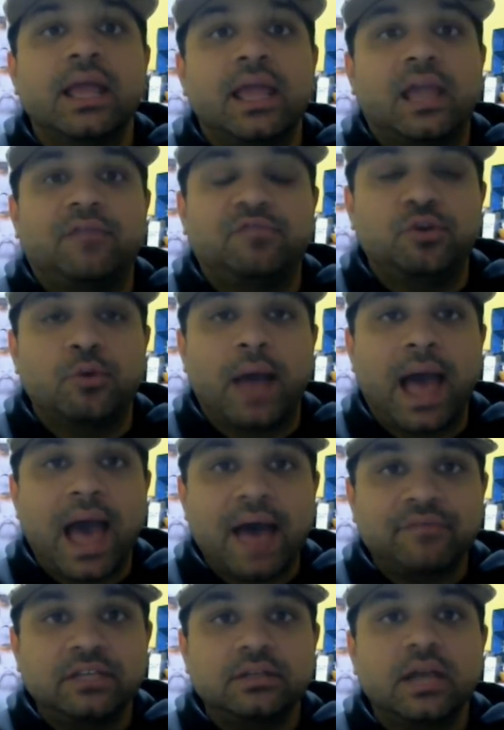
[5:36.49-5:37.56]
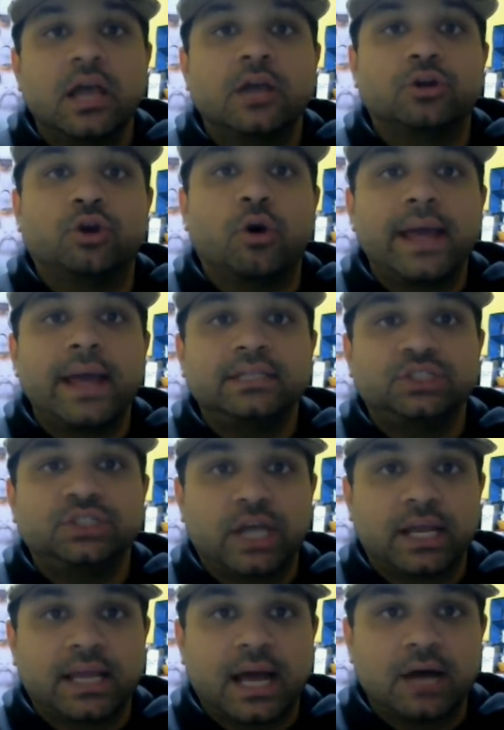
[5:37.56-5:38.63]
If you haven't, go ahead and
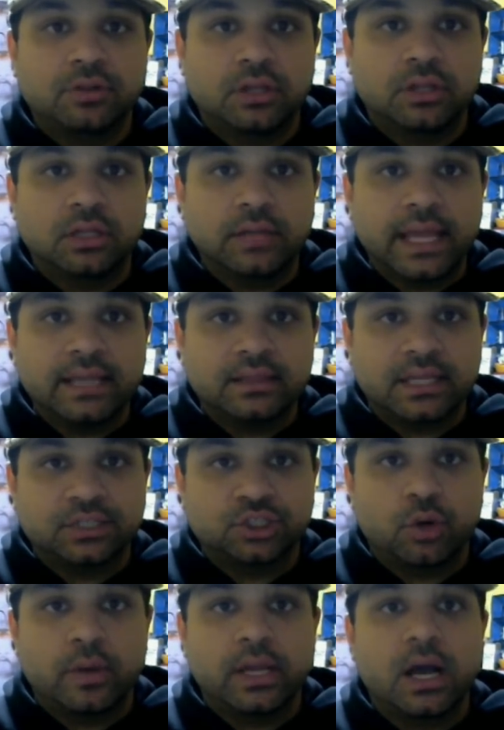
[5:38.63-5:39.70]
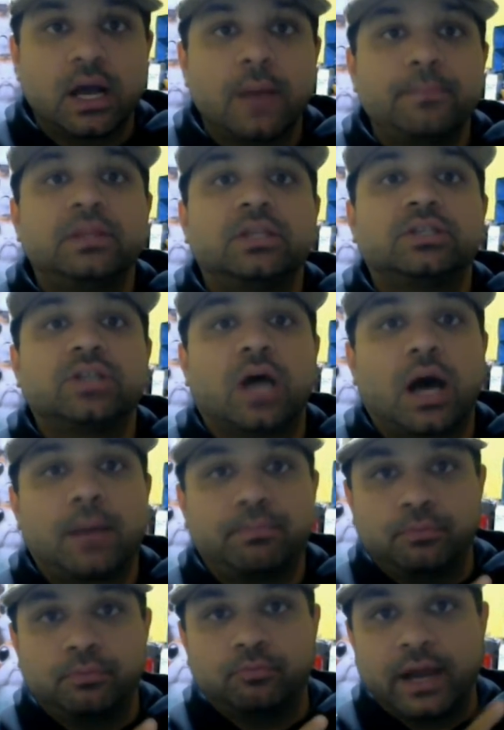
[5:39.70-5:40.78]
check out the link that's showing up in the
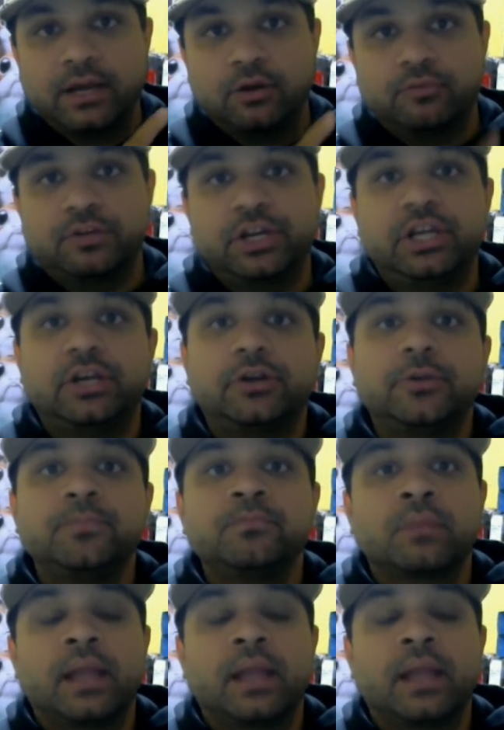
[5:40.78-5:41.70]
top right over here.